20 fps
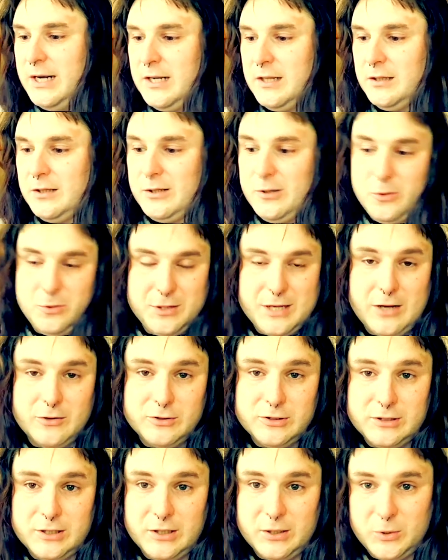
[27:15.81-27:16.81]
In two
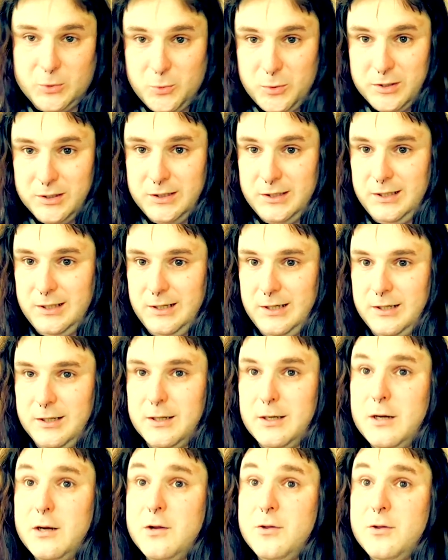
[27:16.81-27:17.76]
thousand twenty,